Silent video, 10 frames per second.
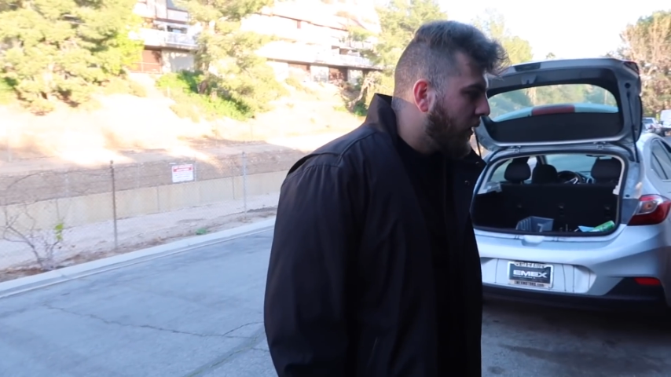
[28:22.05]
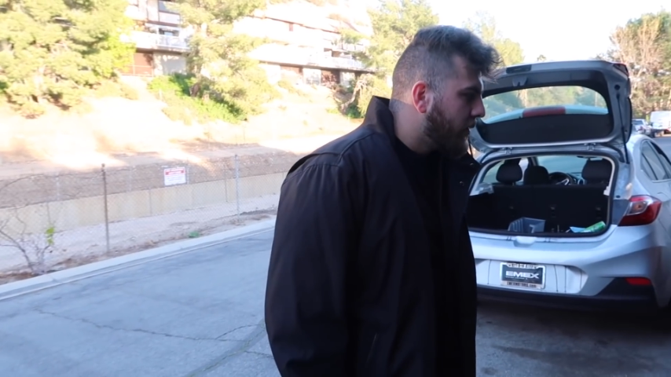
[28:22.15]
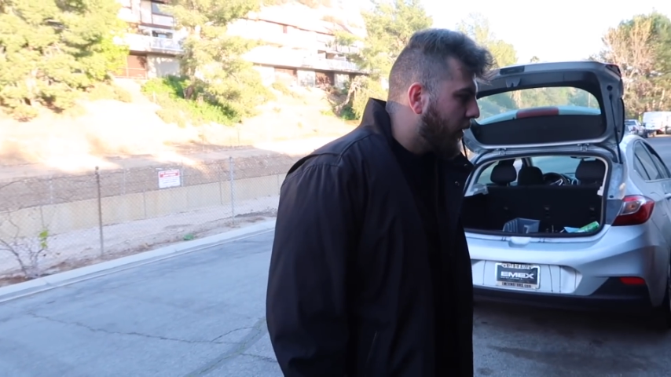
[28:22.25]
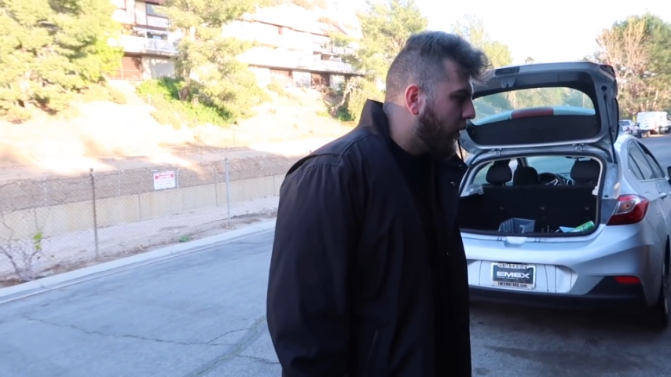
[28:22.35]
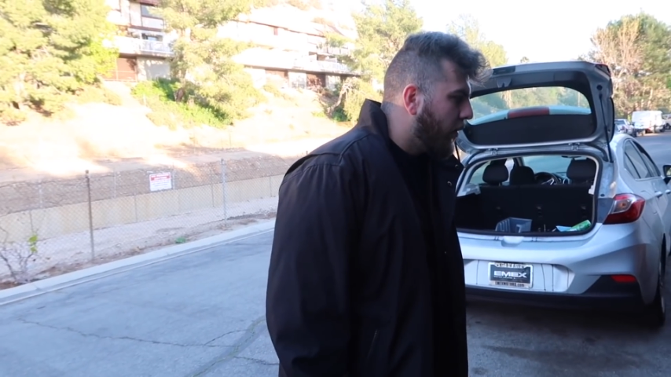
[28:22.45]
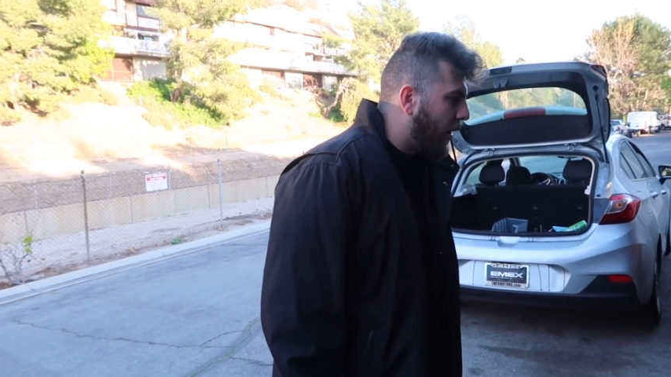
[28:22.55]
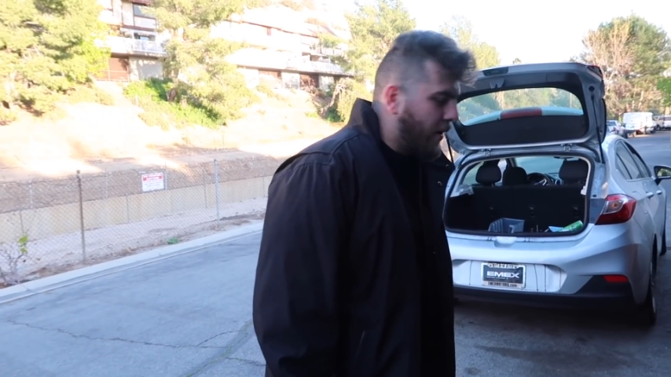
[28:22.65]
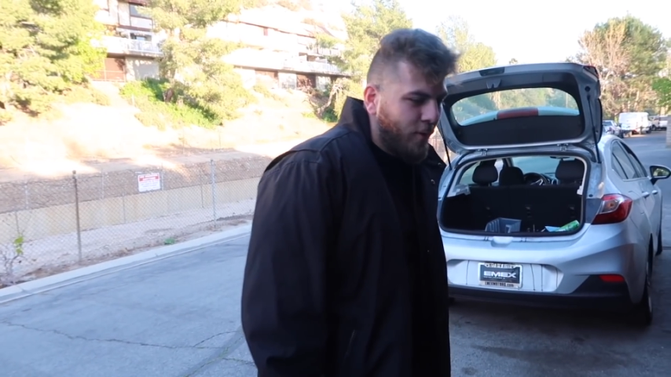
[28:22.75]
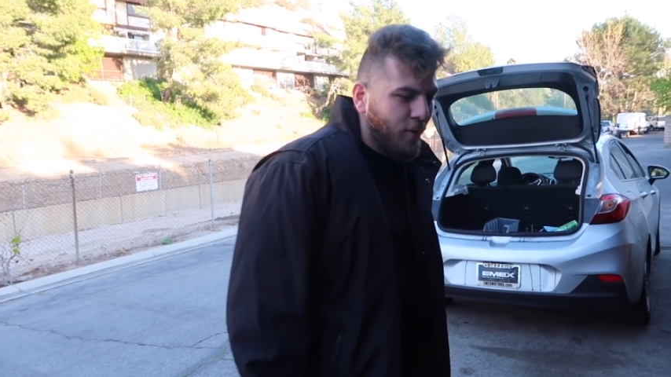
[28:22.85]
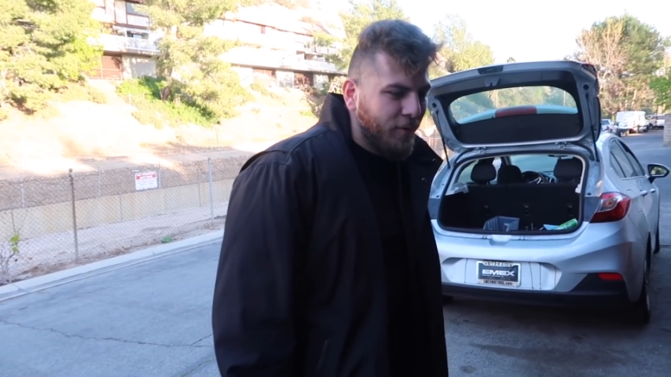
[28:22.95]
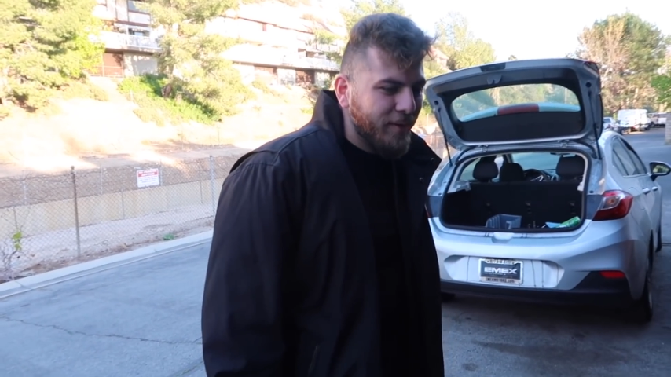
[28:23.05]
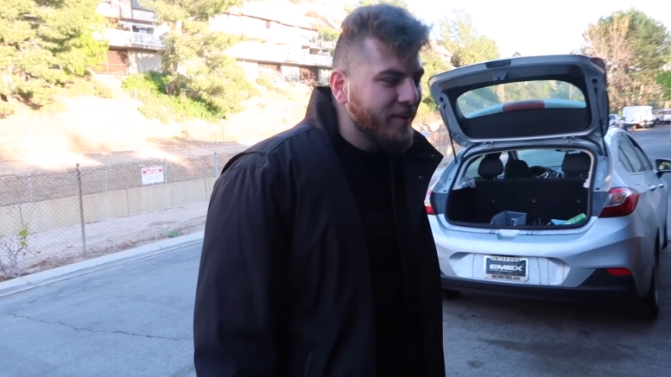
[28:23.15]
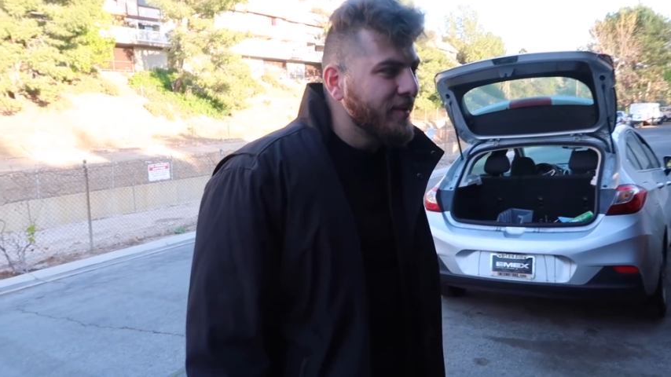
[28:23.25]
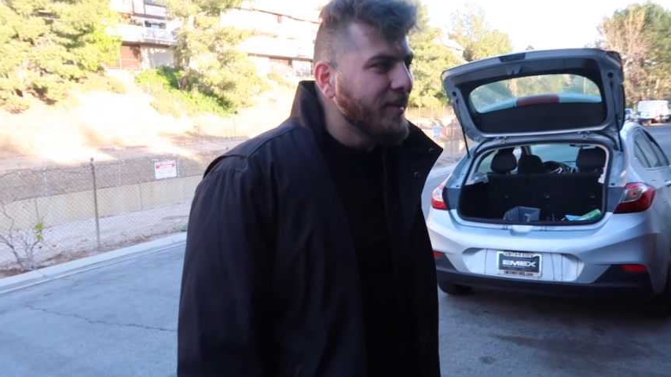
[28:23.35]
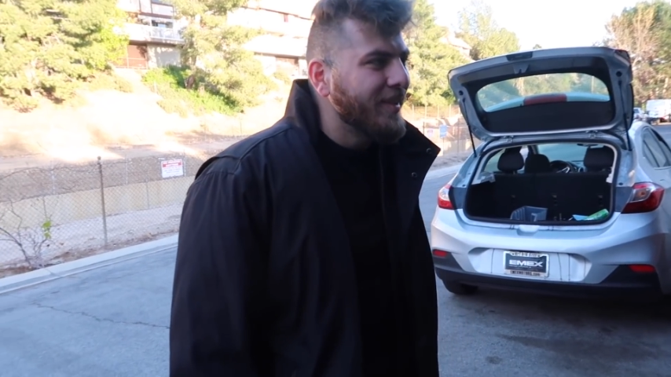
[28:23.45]
So I don't know if
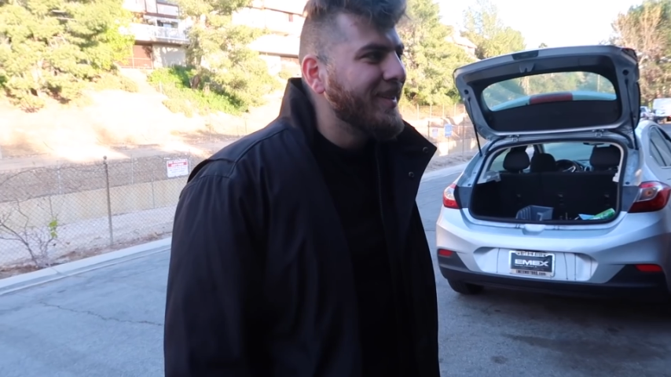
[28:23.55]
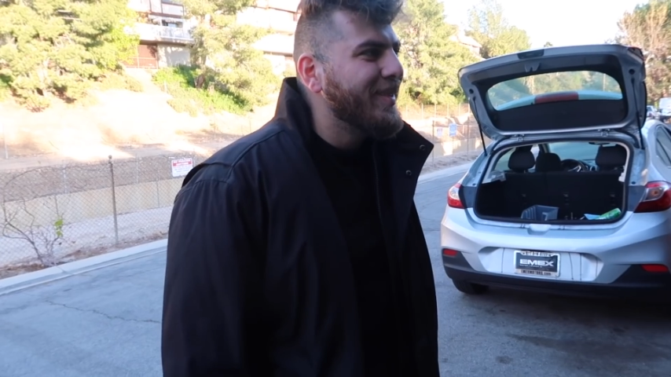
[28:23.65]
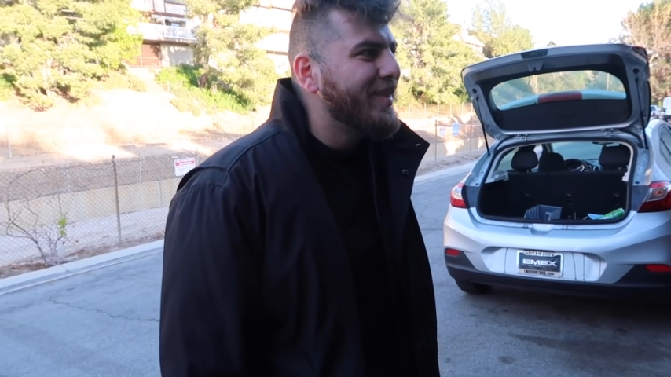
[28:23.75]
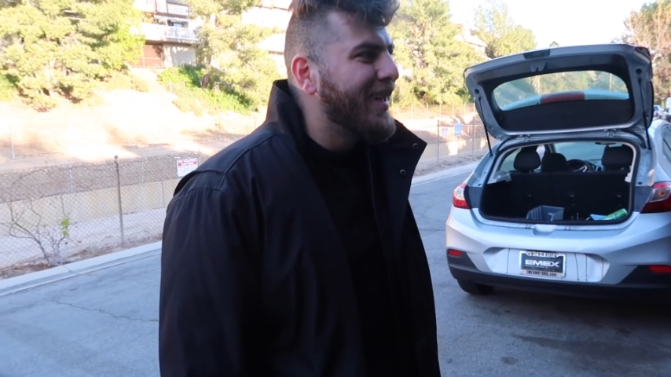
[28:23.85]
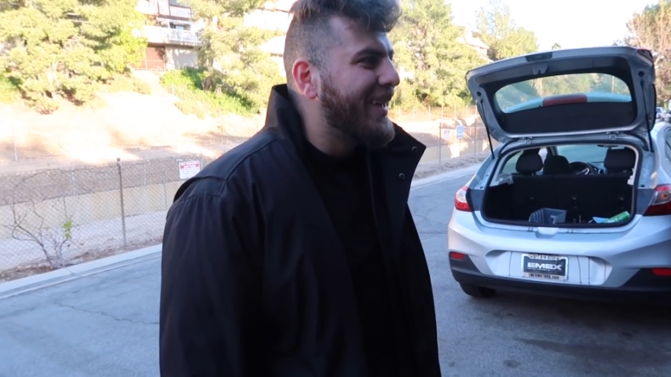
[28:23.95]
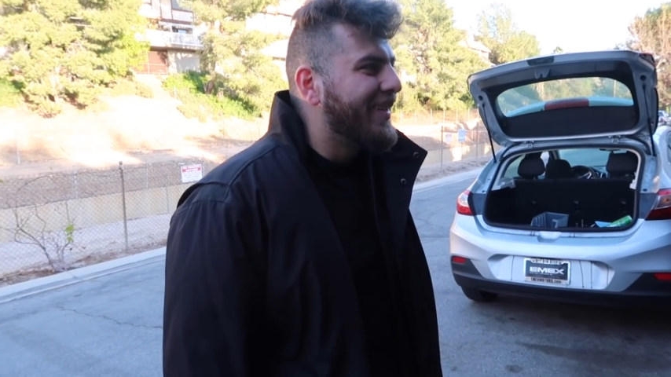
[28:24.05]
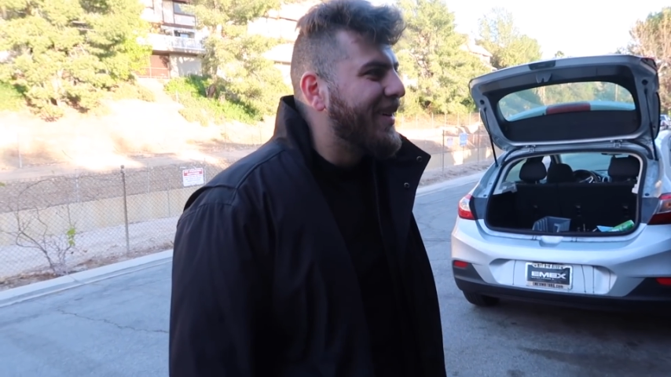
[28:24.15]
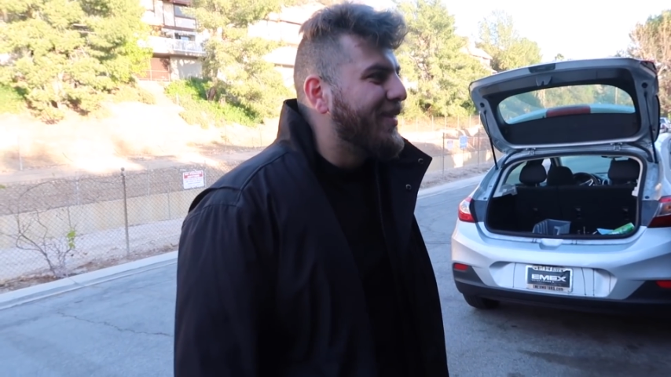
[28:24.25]
this is like a